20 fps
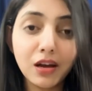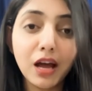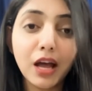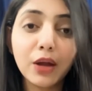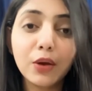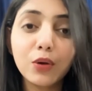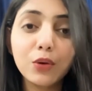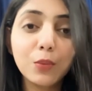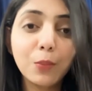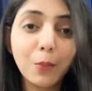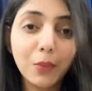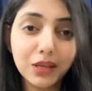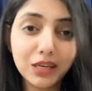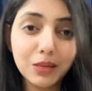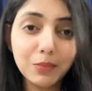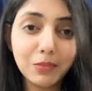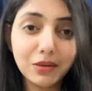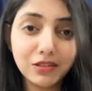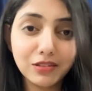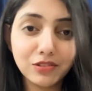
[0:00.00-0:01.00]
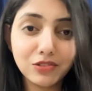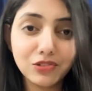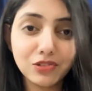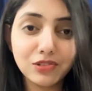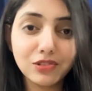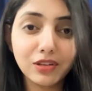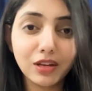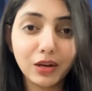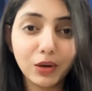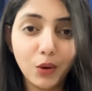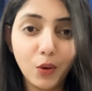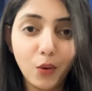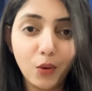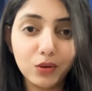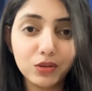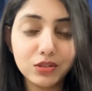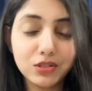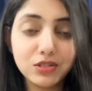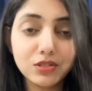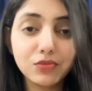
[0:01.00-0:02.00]
I got many messages and
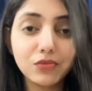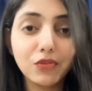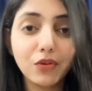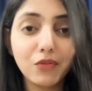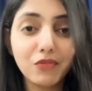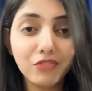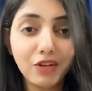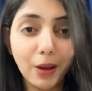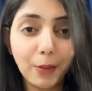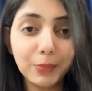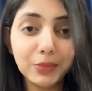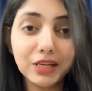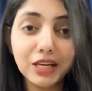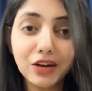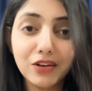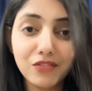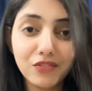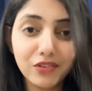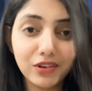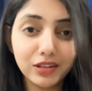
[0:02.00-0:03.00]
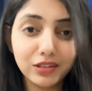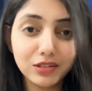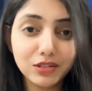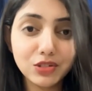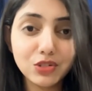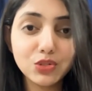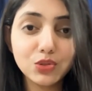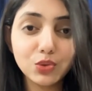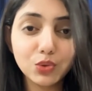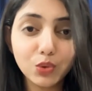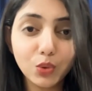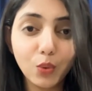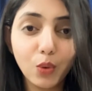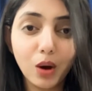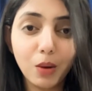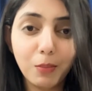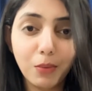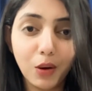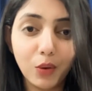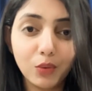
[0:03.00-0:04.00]
calls from family and friends to know
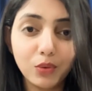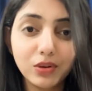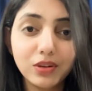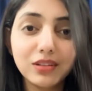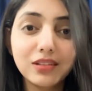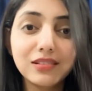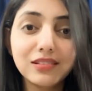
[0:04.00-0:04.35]
about